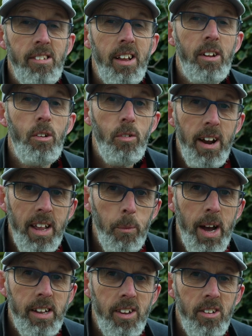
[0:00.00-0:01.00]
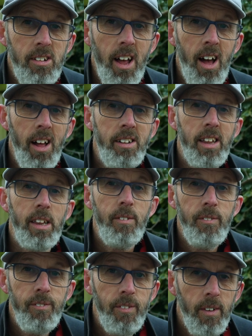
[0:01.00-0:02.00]
It's a great way to start. It's
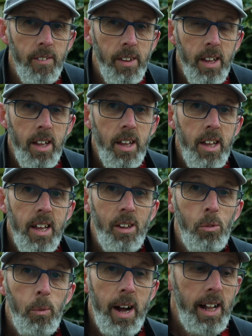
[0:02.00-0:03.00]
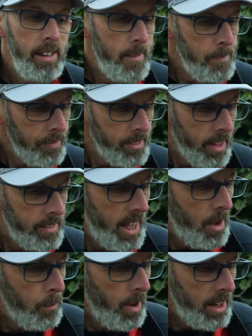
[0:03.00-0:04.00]
fun as well.
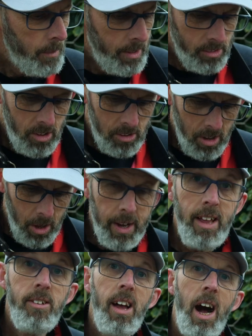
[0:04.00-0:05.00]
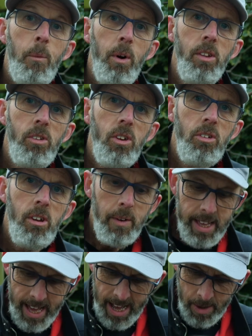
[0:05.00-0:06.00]
Now, what I want to do is I want to show
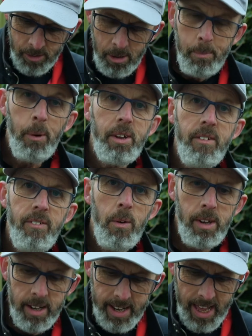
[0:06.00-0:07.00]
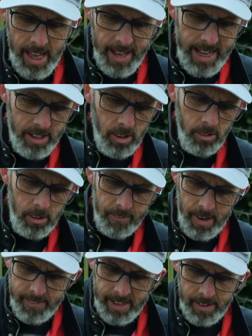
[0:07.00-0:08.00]
you how to put your phone on here. It does look
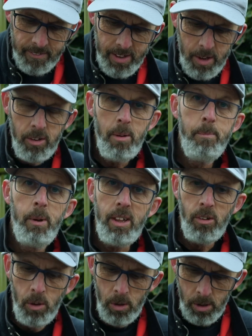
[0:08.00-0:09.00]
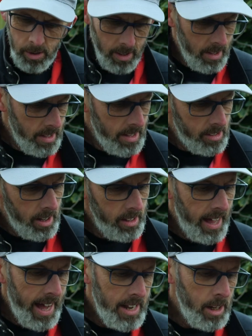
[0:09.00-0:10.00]
very confusing, but it's all to
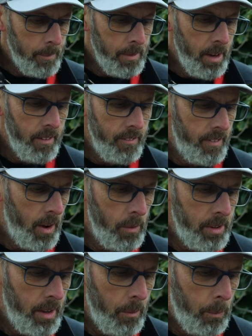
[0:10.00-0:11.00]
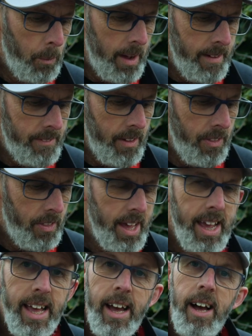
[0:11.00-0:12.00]
line up your phone with
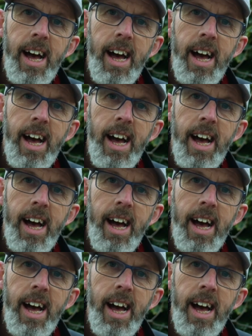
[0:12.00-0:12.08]
the